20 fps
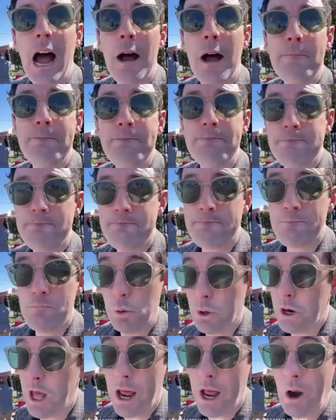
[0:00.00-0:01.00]
Um,
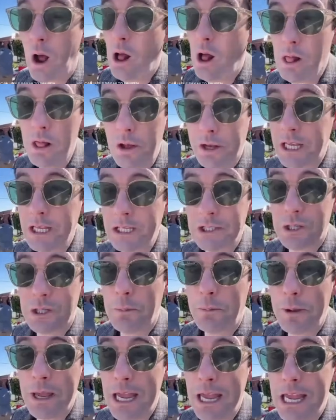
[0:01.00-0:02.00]
we're not all looking
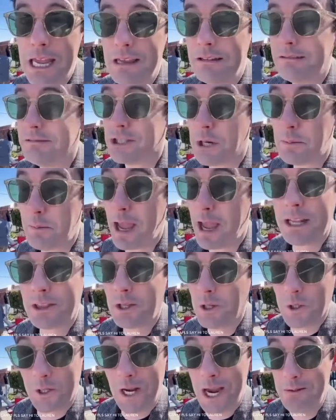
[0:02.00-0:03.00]
to be to
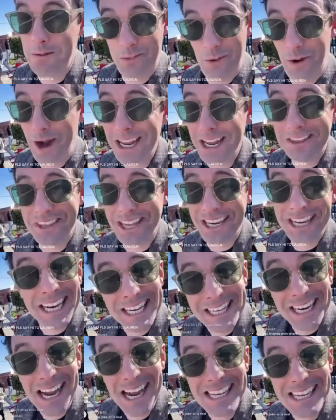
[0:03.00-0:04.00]
make the same rate
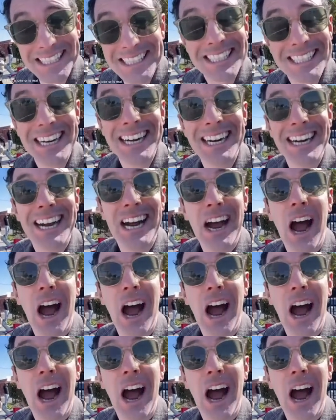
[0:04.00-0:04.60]
that he does.